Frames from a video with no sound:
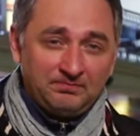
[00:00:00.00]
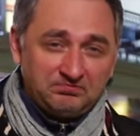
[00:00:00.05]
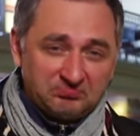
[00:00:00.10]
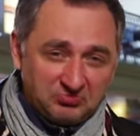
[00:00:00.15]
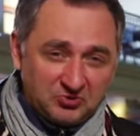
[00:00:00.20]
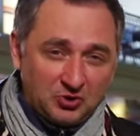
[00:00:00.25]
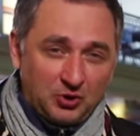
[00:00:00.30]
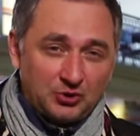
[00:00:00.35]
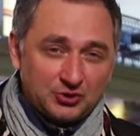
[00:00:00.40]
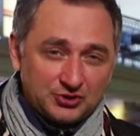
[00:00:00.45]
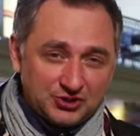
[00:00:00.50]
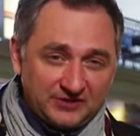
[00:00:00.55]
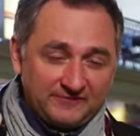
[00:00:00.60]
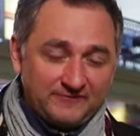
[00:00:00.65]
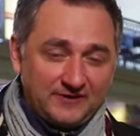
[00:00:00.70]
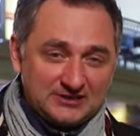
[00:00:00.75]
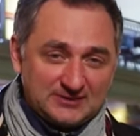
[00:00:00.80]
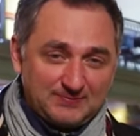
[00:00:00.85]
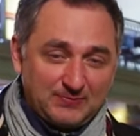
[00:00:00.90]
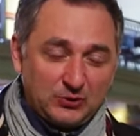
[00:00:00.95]
Still, I
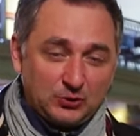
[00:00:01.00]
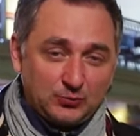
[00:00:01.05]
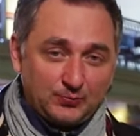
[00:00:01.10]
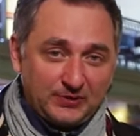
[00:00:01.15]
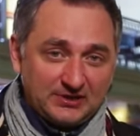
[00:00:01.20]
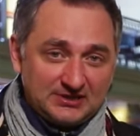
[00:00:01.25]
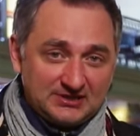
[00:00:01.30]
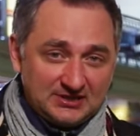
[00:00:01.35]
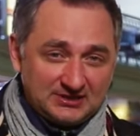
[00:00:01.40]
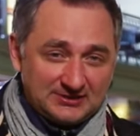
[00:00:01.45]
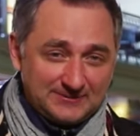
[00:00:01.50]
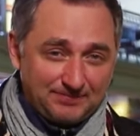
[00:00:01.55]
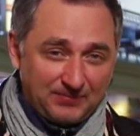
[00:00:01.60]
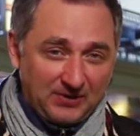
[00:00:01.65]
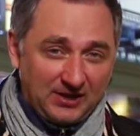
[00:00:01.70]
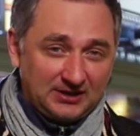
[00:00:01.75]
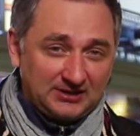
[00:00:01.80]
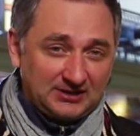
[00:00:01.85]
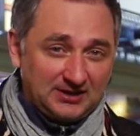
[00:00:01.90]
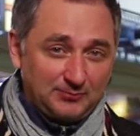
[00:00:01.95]
must warn you, it'll be
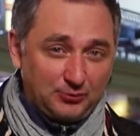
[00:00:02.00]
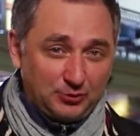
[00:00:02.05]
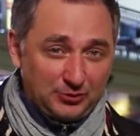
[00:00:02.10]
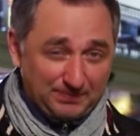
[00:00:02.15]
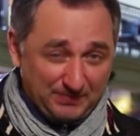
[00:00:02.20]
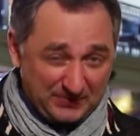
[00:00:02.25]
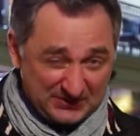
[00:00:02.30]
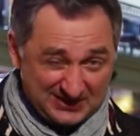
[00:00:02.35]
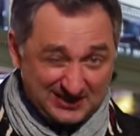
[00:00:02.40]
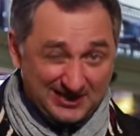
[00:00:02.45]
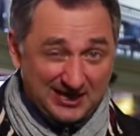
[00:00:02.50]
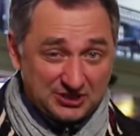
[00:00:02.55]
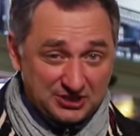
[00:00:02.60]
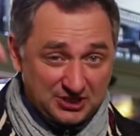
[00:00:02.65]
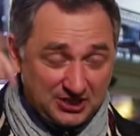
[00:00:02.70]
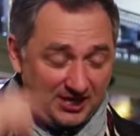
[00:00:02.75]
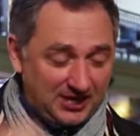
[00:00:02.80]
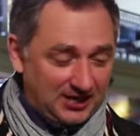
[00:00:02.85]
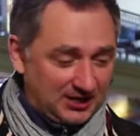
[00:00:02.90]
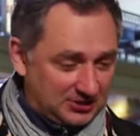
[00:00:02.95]
more difficult
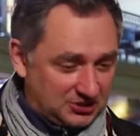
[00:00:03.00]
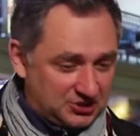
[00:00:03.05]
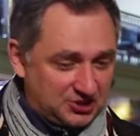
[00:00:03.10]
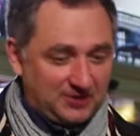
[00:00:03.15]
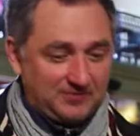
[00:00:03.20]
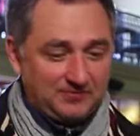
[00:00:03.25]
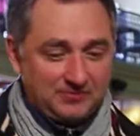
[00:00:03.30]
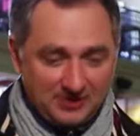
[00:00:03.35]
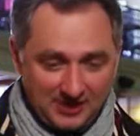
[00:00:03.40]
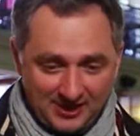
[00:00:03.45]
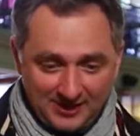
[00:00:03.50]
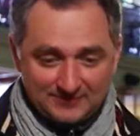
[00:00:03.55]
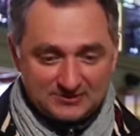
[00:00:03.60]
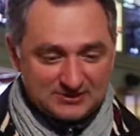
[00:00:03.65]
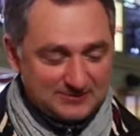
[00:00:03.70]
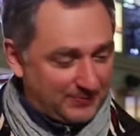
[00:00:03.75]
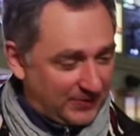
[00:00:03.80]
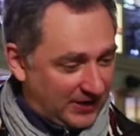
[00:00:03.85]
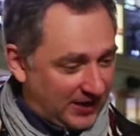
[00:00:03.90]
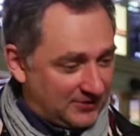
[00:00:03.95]
than for me to
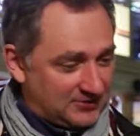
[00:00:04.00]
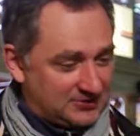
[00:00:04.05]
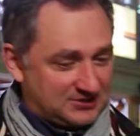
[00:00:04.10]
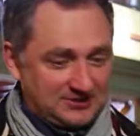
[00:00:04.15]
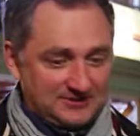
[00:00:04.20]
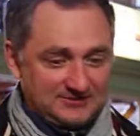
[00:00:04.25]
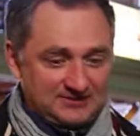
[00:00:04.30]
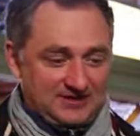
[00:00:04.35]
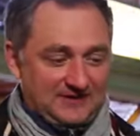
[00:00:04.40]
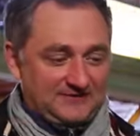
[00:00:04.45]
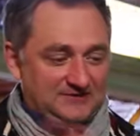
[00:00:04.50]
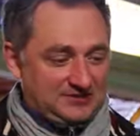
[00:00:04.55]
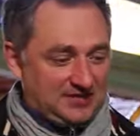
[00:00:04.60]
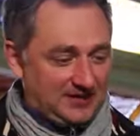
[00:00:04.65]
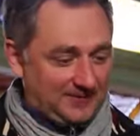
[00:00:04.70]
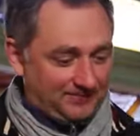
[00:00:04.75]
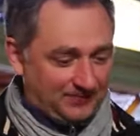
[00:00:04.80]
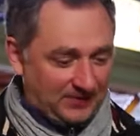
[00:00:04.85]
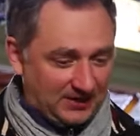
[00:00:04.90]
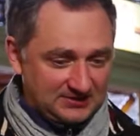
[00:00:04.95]
cope with all of this
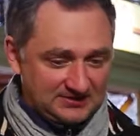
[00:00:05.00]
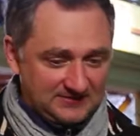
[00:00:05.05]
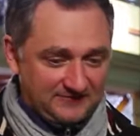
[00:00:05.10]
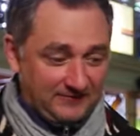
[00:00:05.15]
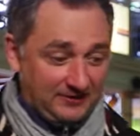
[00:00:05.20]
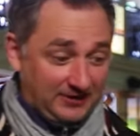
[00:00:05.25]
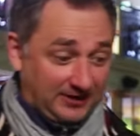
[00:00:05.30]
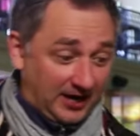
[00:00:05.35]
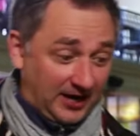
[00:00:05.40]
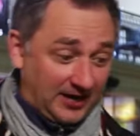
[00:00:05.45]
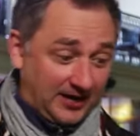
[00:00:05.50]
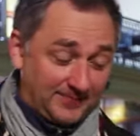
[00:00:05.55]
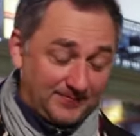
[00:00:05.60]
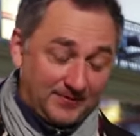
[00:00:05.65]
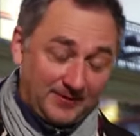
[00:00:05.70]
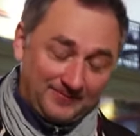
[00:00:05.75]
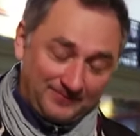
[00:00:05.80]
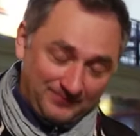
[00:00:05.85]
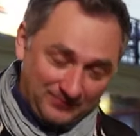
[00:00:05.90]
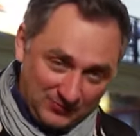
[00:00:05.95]
magnificence, but I'll
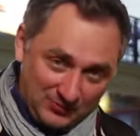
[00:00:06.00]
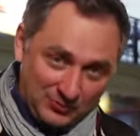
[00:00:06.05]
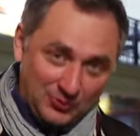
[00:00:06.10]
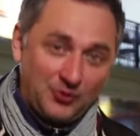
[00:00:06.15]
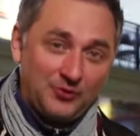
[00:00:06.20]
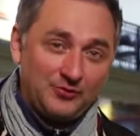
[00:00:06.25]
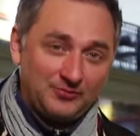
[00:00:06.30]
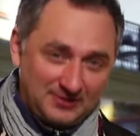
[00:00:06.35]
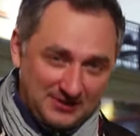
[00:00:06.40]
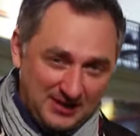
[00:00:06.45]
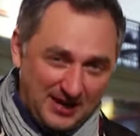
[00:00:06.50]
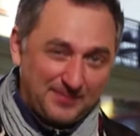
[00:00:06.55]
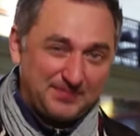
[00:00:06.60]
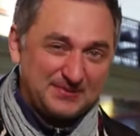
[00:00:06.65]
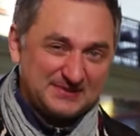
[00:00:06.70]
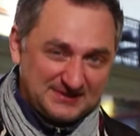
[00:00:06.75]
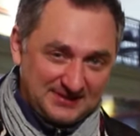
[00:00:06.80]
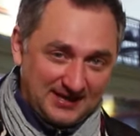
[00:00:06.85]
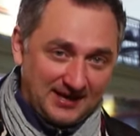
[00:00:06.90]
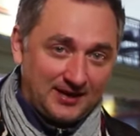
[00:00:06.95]
do my best, I
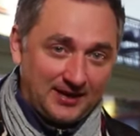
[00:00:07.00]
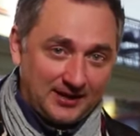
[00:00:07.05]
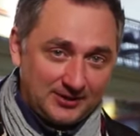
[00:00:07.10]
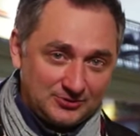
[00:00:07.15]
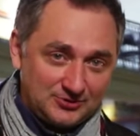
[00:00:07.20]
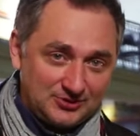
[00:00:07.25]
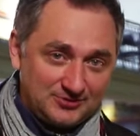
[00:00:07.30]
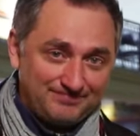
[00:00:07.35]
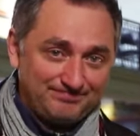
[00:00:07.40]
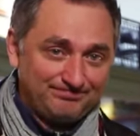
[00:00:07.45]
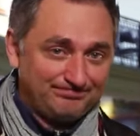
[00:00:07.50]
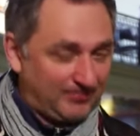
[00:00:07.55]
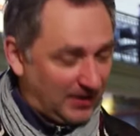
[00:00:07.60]
promise.